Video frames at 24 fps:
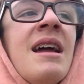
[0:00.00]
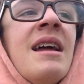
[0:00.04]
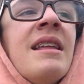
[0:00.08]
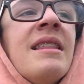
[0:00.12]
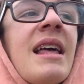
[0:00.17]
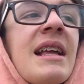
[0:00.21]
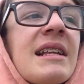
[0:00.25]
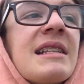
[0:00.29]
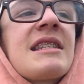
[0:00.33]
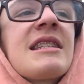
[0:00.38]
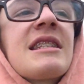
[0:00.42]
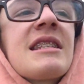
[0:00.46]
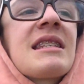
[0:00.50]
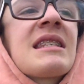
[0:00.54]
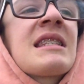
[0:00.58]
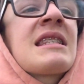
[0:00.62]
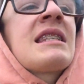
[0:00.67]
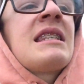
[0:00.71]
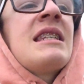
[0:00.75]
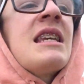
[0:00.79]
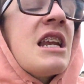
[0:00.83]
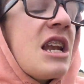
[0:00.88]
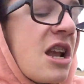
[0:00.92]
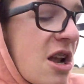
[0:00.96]

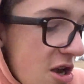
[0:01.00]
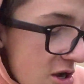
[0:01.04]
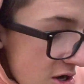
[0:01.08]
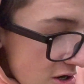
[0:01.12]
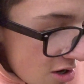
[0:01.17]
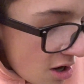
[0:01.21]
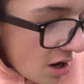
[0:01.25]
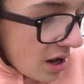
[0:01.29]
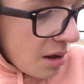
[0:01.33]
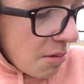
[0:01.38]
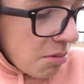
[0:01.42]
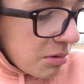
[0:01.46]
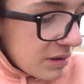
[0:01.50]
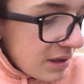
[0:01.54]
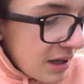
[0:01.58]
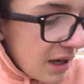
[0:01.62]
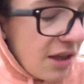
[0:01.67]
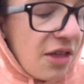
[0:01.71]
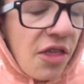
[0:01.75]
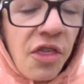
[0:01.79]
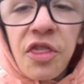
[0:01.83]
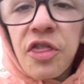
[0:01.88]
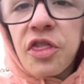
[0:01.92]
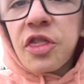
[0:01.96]
That's... it was like
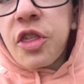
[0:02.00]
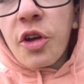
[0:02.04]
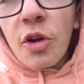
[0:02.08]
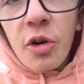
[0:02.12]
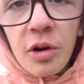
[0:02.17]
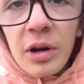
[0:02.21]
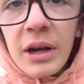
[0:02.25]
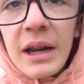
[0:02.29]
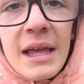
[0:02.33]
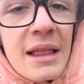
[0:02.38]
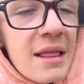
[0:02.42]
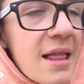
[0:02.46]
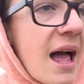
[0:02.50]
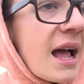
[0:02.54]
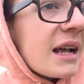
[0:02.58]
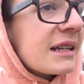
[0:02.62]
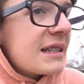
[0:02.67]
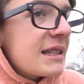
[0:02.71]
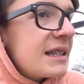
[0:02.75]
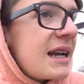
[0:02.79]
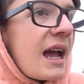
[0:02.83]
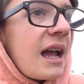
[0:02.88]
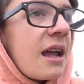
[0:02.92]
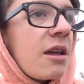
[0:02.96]
30
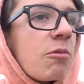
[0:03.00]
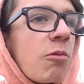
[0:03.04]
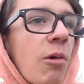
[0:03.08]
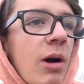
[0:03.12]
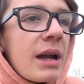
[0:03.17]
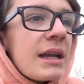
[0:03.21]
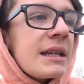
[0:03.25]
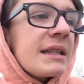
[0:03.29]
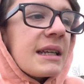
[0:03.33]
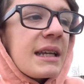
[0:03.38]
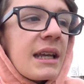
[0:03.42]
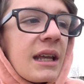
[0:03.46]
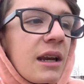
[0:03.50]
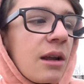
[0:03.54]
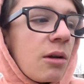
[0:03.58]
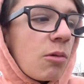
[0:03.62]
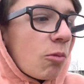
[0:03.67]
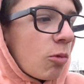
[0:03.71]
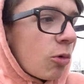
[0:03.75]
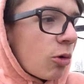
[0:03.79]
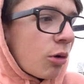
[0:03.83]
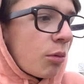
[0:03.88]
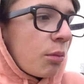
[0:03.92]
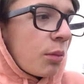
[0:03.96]
last night. Why is it getting
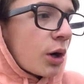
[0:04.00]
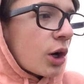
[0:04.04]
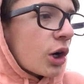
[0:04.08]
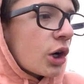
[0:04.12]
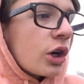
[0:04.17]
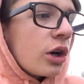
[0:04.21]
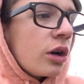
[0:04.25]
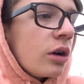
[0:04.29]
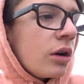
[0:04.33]
warmer?